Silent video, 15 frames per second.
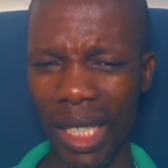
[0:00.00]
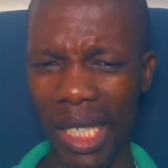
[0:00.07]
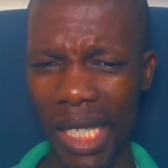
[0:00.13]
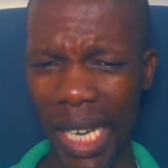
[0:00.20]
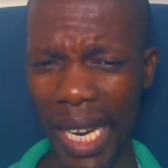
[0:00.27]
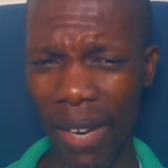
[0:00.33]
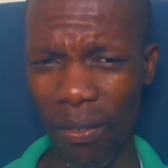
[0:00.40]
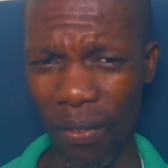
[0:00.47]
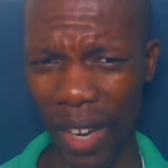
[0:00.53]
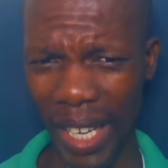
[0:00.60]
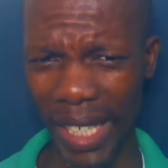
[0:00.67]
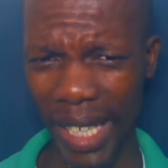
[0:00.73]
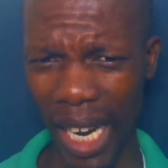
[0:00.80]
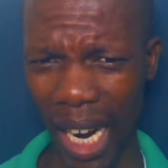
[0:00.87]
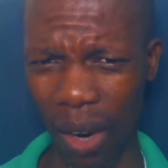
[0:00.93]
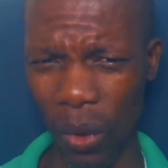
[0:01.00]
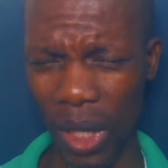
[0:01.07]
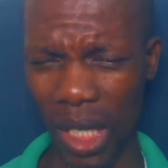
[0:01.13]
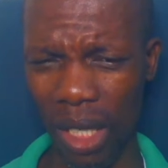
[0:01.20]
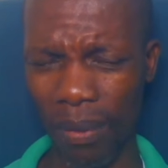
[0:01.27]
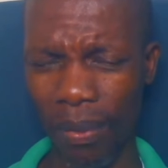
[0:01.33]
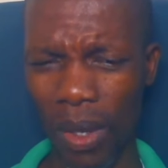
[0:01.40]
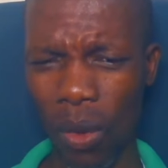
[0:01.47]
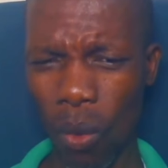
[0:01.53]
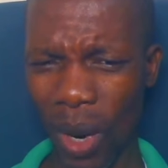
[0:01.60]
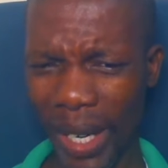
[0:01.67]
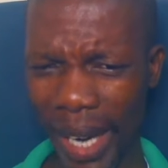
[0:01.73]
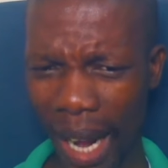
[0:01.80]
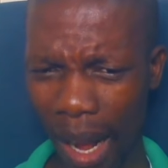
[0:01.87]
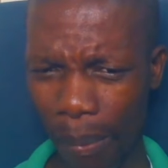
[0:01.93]
Try and find out
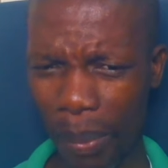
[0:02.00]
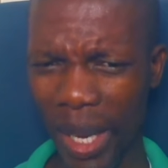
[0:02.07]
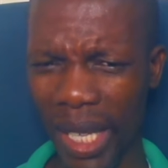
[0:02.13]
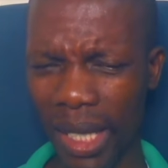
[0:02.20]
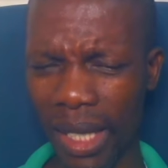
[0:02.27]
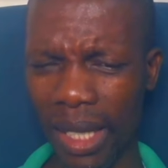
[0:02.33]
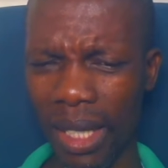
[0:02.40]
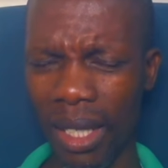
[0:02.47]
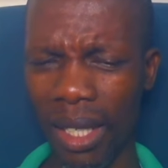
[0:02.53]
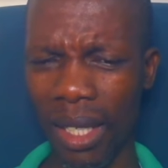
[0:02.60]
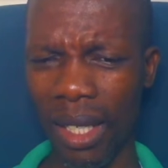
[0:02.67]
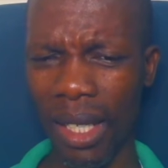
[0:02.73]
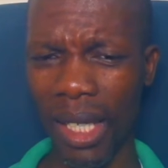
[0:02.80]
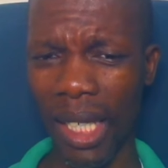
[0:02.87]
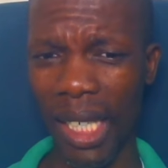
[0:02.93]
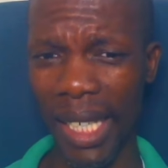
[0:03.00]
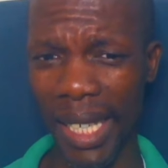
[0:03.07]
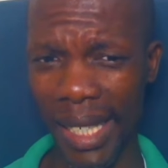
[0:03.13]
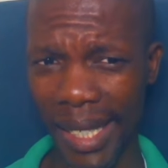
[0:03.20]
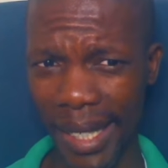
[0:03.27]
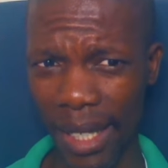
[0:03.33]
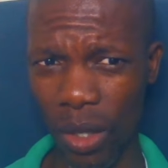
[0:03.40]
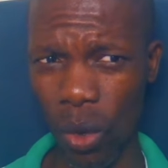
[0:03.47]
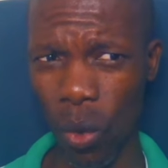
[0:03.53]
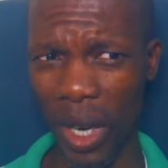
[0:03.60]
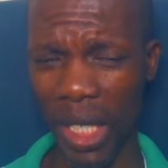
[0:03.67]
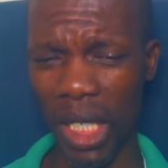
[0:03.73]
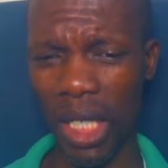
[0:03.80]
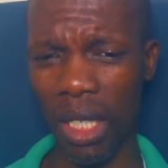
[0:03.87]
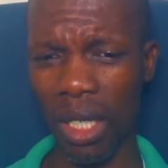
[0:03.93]
what happens in a
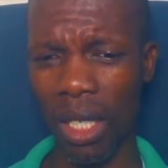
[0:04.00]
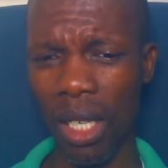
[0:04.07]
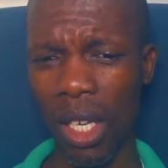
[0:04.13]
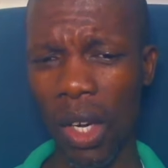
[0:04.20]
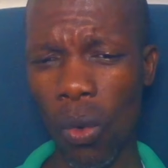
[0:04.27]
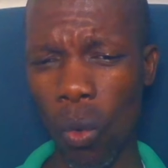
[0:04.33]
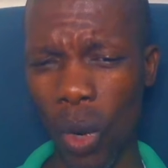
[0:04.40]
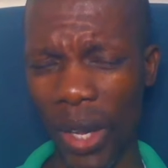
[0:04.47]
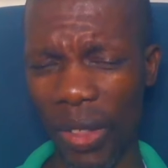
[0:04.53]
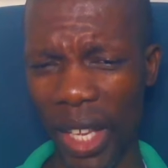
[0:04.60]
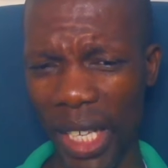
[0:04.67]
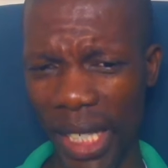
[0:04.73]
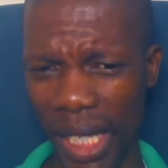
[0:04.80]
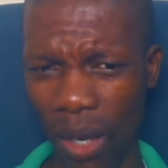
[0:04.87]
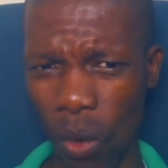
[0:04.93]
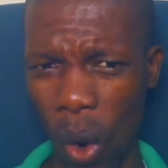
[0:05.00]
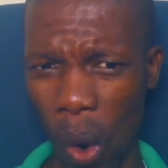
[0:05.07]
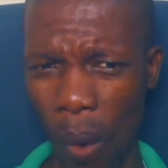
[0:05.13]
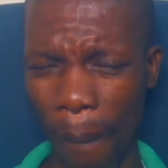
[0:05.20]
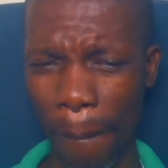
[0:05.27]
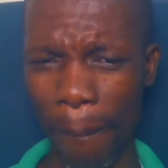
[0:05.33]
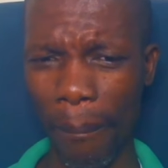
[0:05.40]
situation where there is a war.